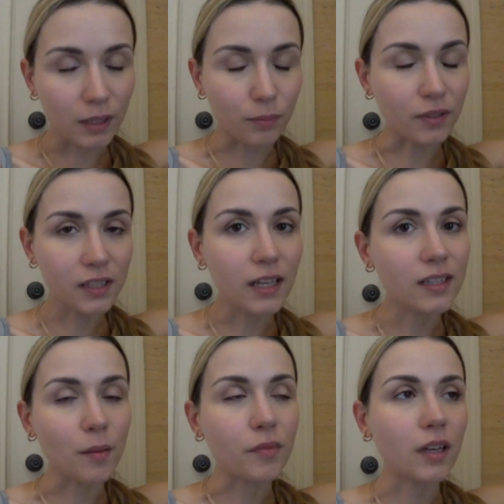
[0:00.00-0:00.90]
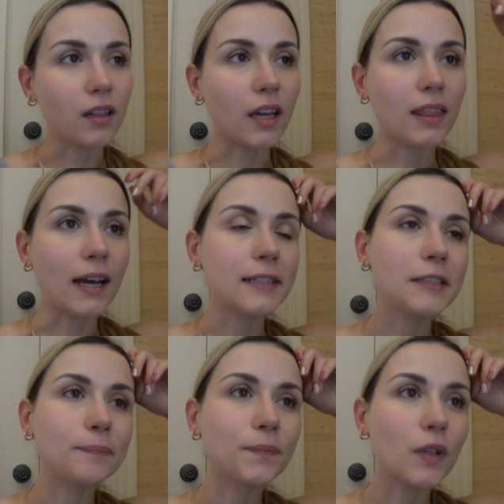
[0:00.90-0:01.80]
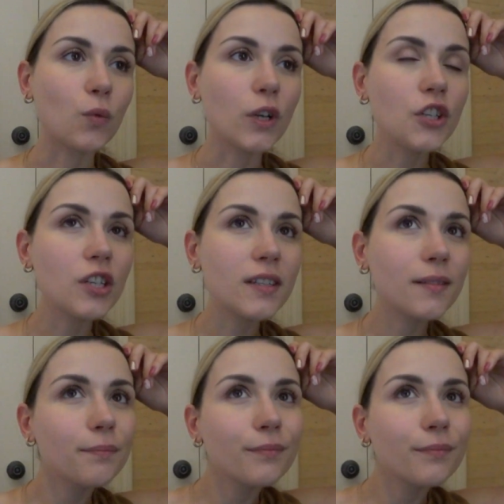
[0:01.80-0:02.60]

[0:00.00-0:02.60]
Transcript: people say something like that, which is